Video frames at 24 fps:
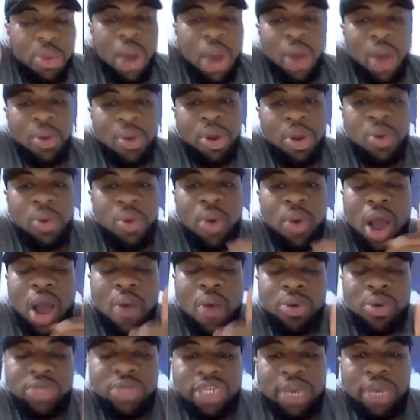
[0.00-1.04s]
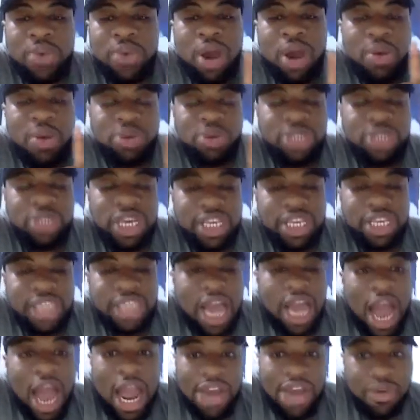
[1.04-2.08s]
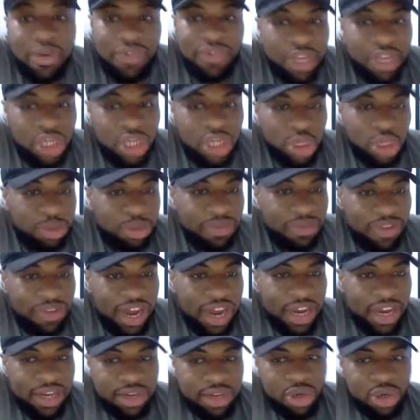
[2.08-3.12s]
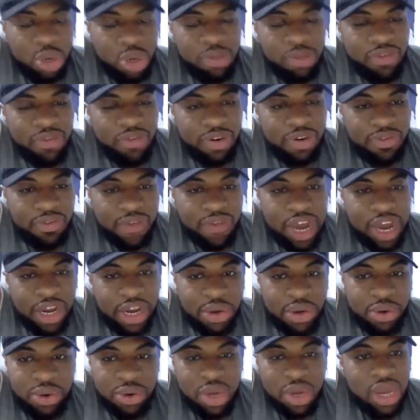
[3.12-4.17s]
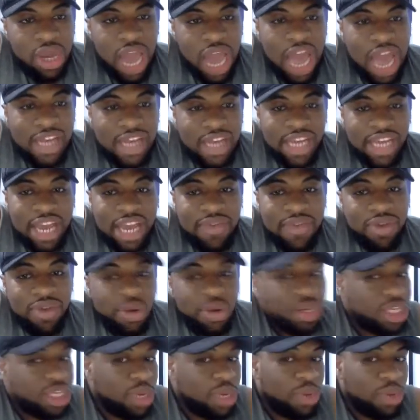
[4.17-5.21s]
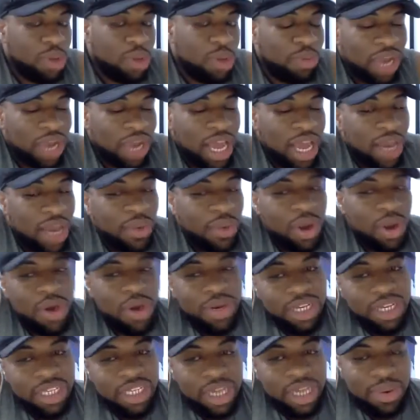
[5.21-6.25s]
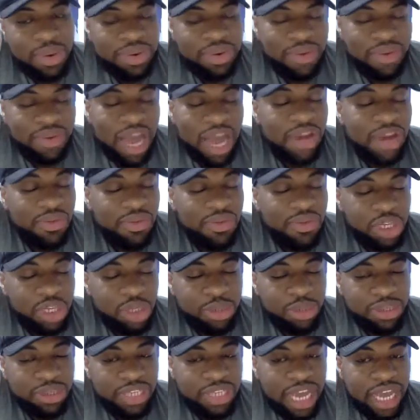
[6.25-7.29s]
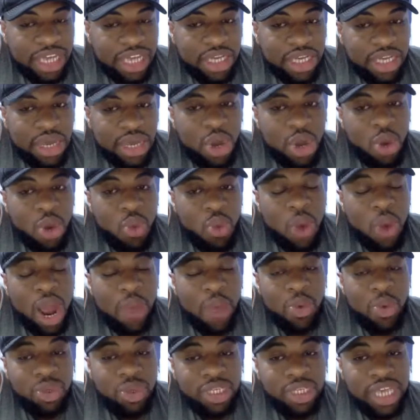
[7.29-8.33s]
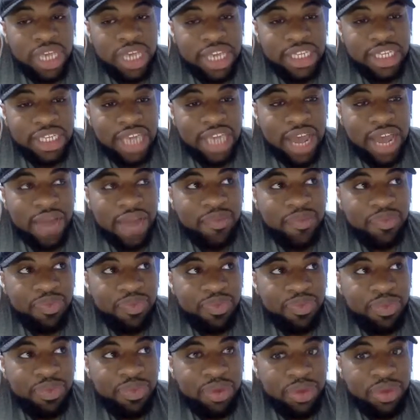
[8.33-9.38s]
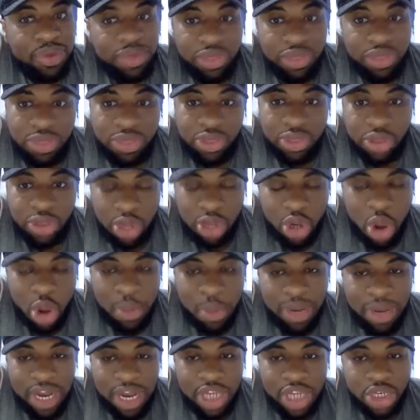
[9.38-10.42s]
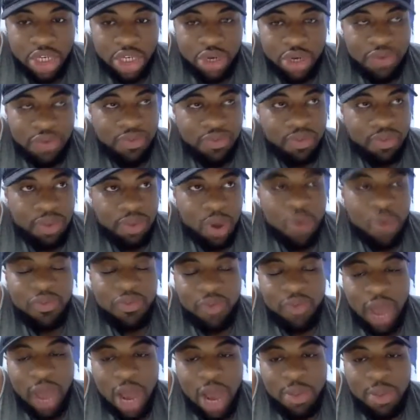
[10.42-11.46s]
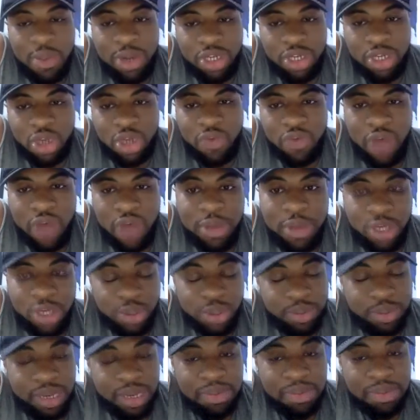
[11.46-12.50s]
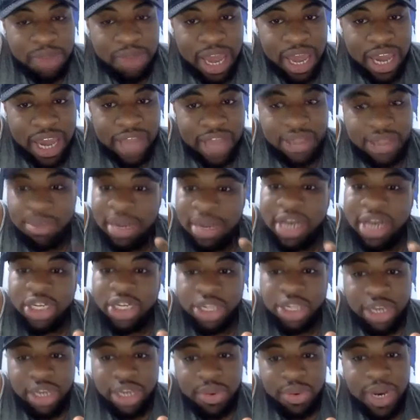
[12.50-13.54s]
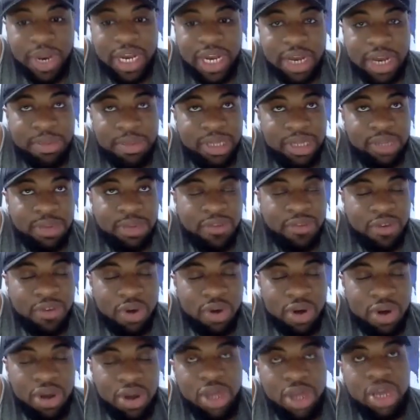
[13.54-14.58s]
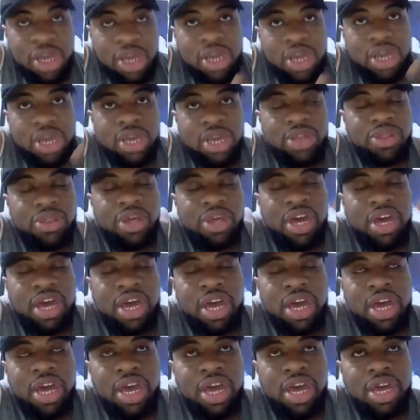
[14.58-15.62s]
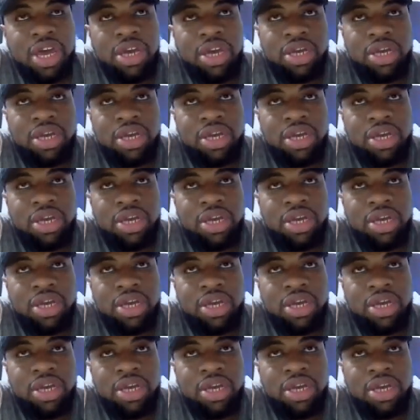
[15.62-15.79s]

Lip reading: What I will say is that I don't think he should be fined. Not before the final. And even though the team weren't playing well and this, that, whatever, I don't think he should be fined. What I will say is that the combination of of how much he was being paid, the manager they rated him as before, the